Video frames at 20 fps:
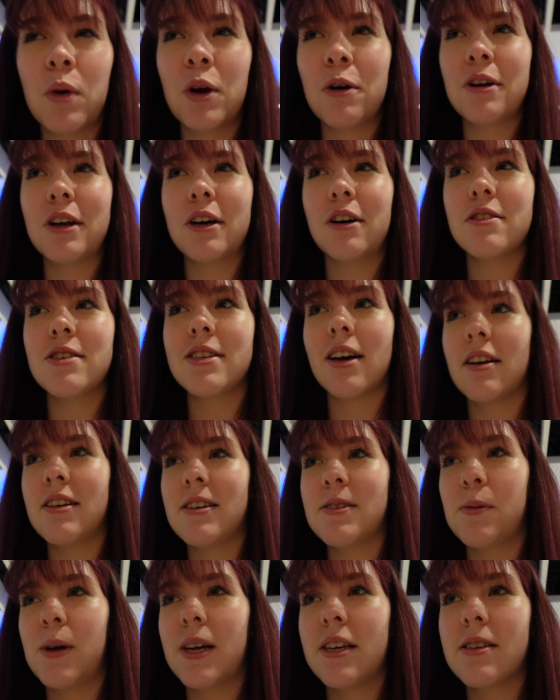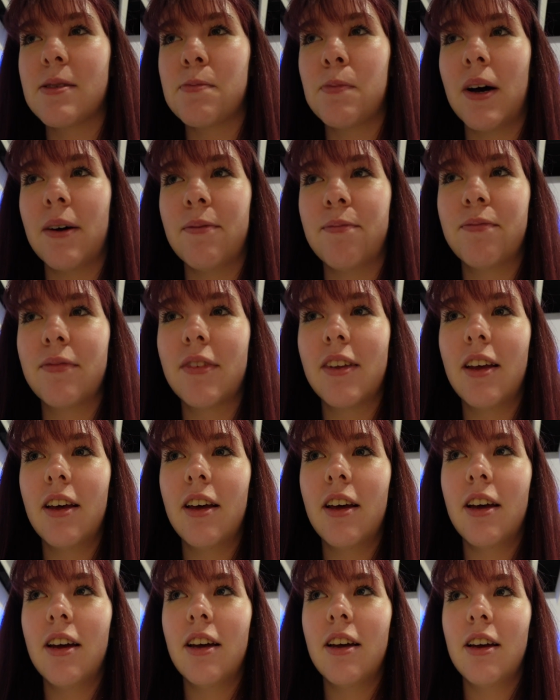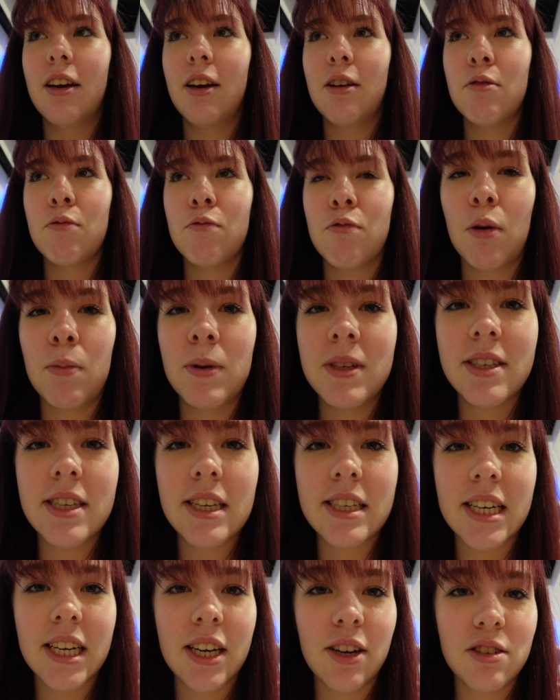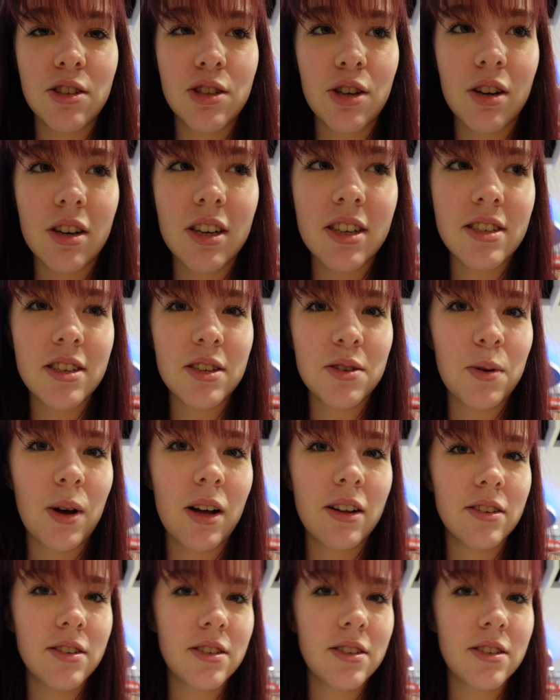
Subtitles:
We already got sucky sweets, but Rob insisted on chocolates as well,